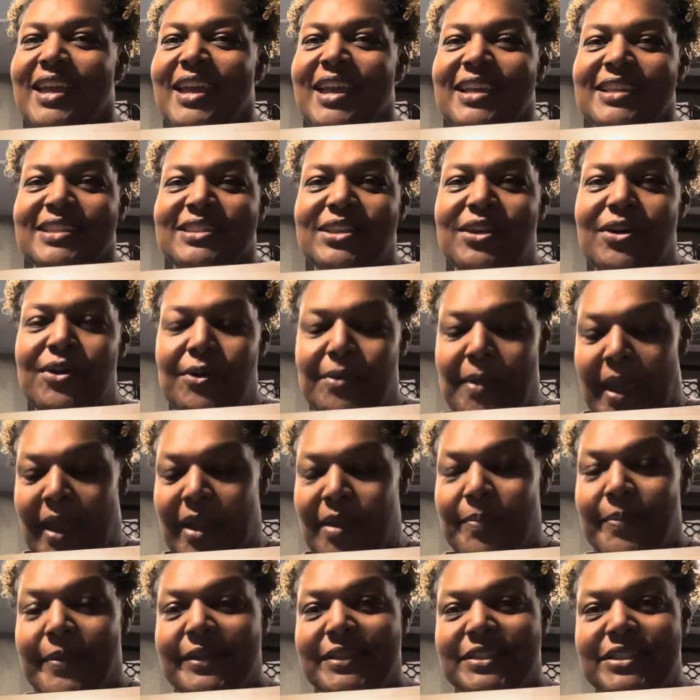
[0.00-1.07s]
So I
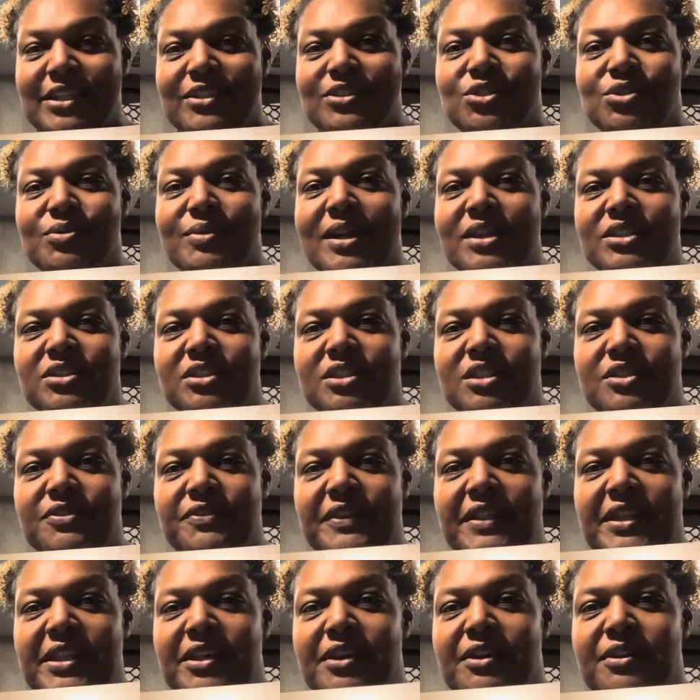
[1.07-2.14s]
appreciate you watching this
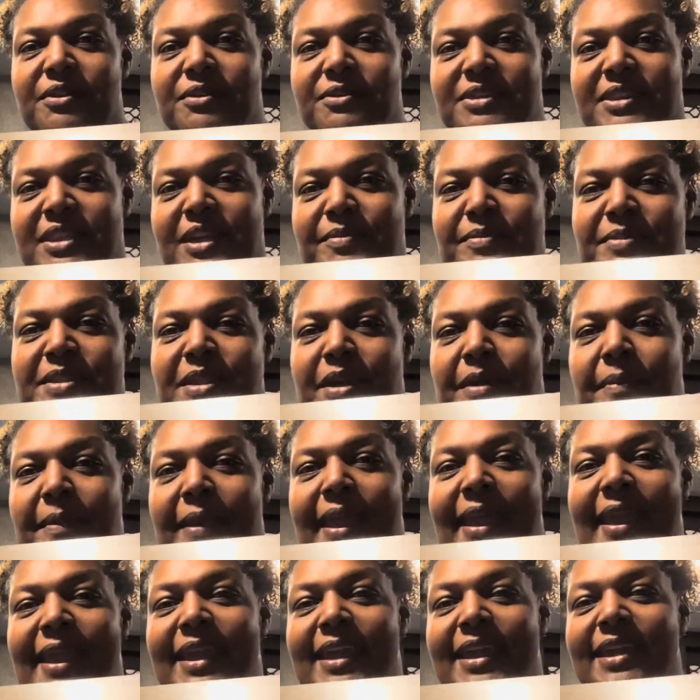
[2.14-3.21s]
video. Thumbs up
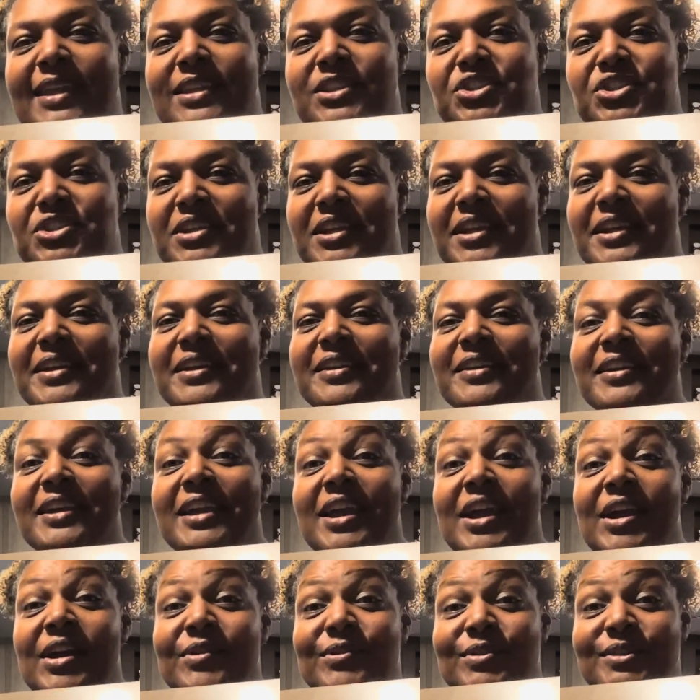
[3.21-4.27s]
and share.
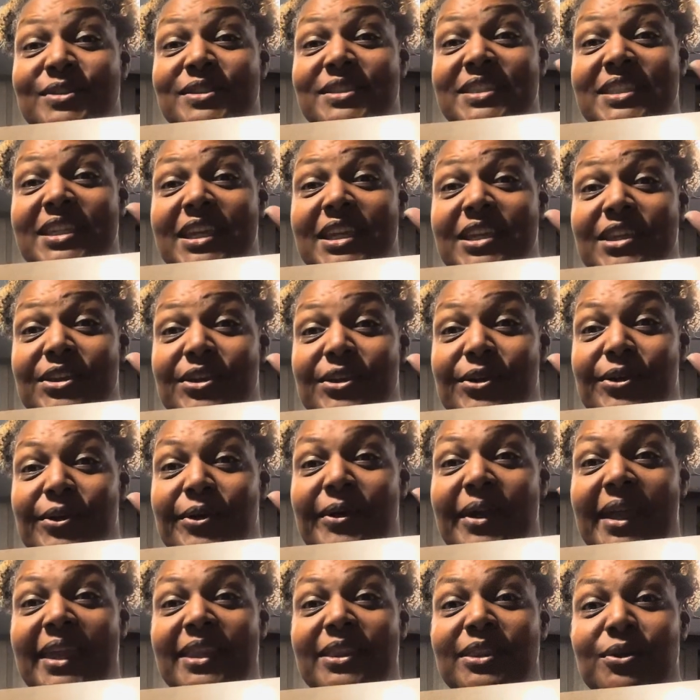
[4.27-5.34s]
We'll see you
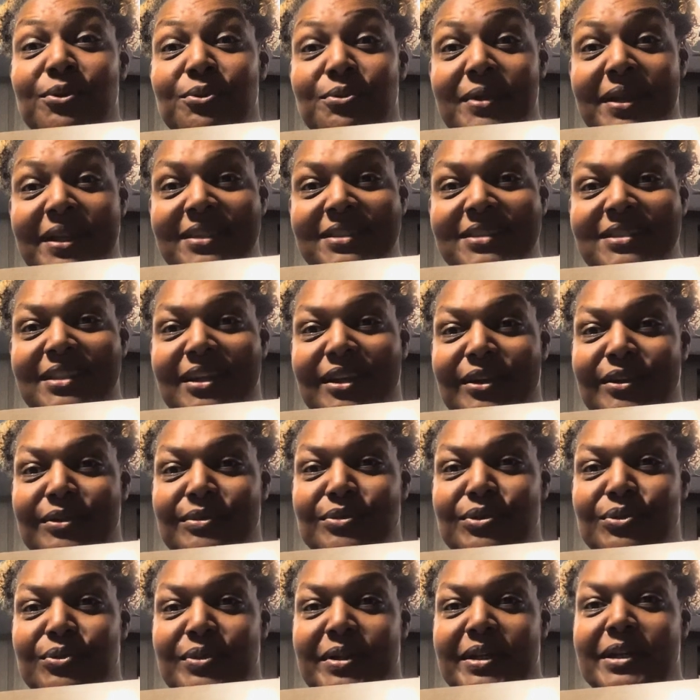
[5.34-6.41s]
in the rest of
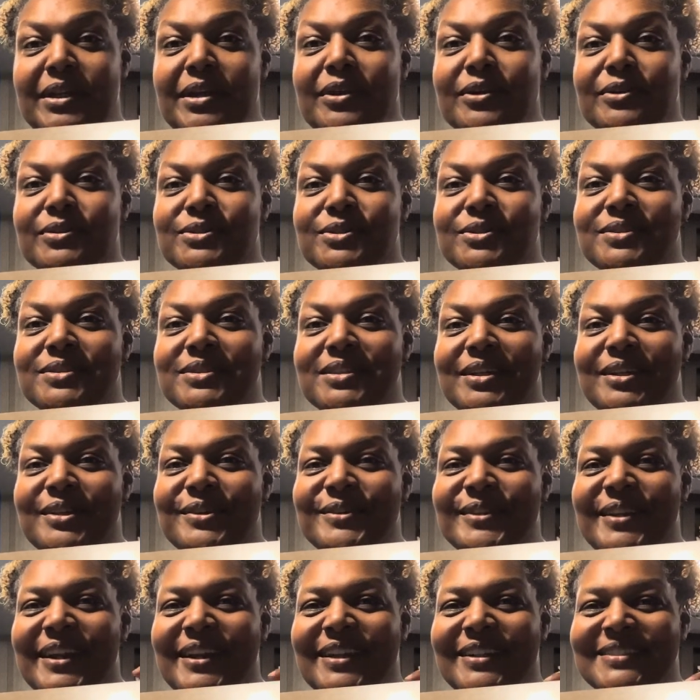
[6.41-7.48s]
the reno, so stick
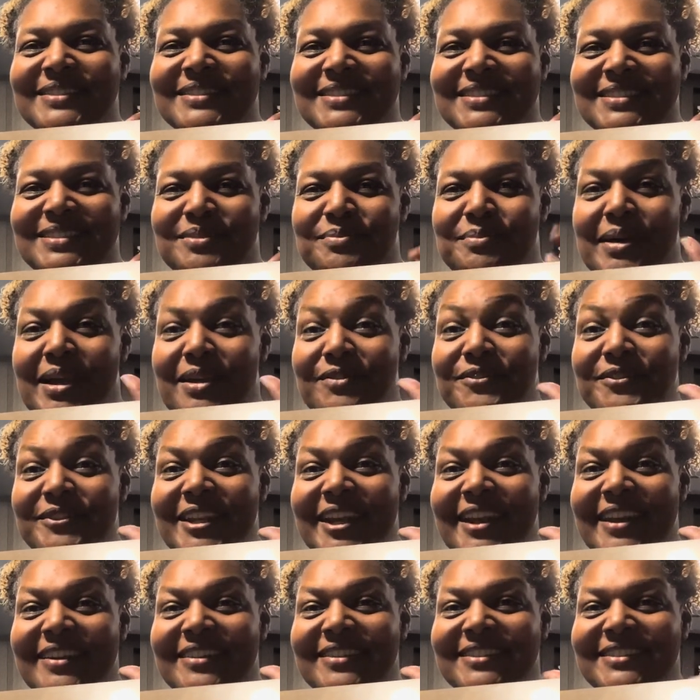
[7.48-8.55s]
around. Bye for
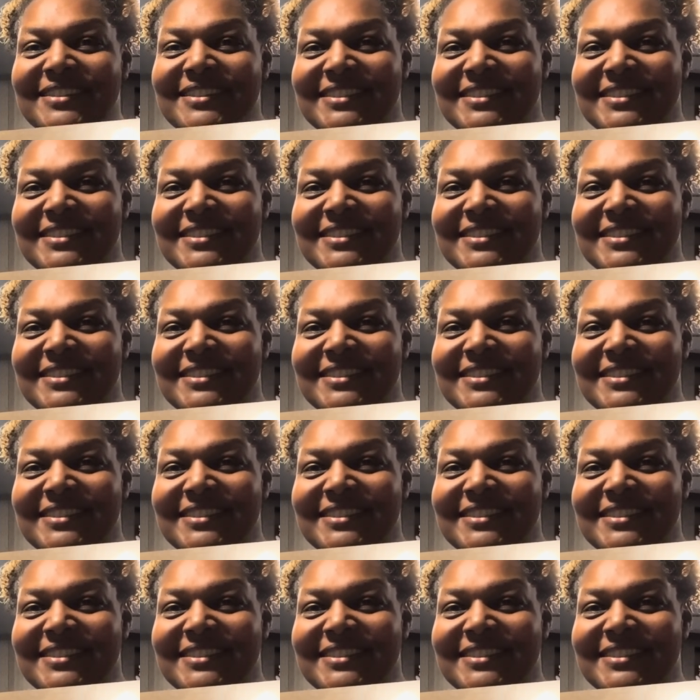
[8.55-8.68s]
now.